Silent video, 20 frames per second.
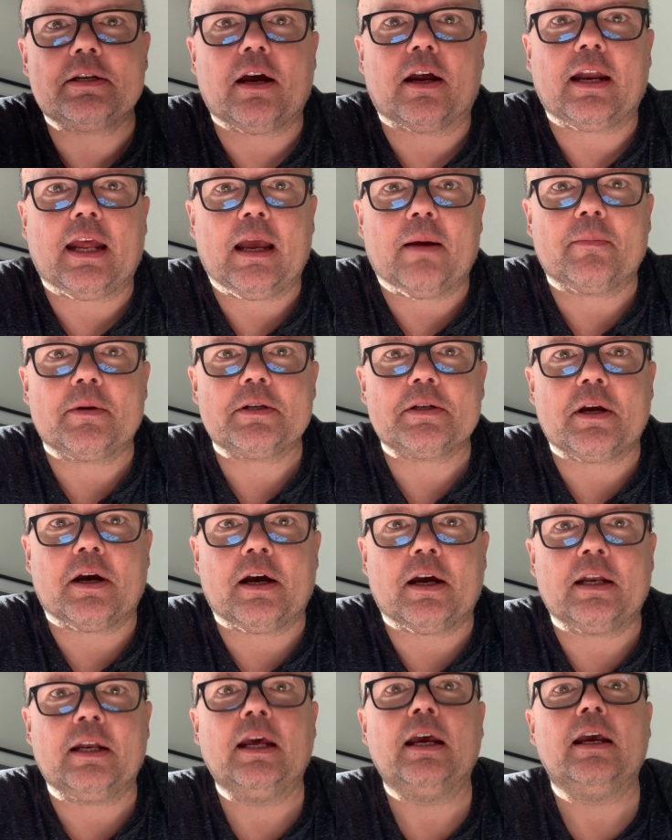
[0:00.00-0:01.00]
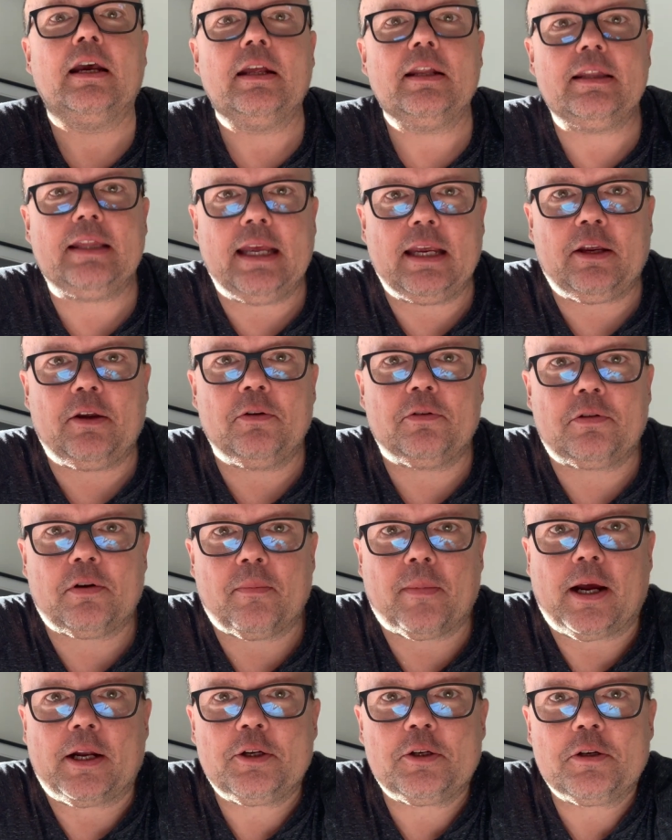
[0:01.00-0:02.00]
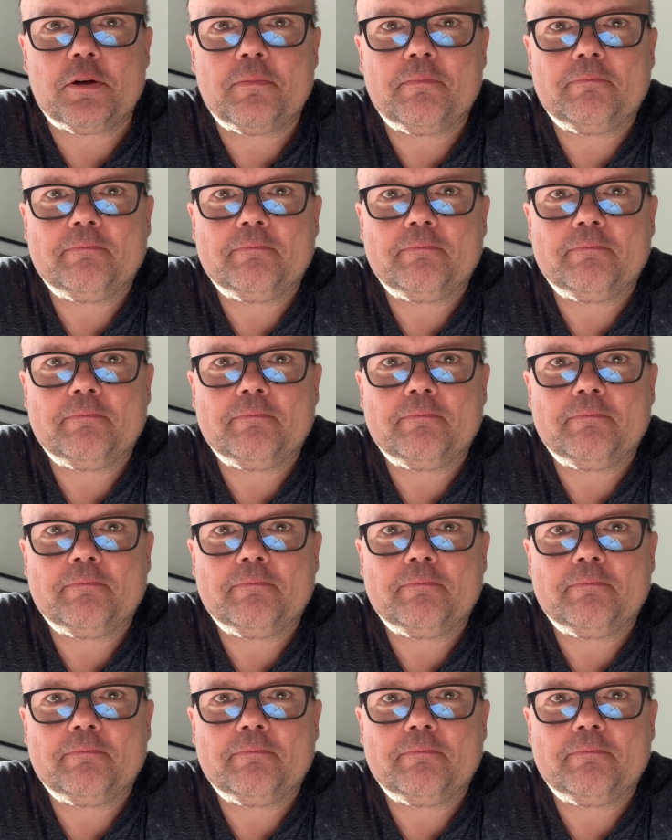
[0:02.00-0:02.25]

on Amazon. Thank you so much.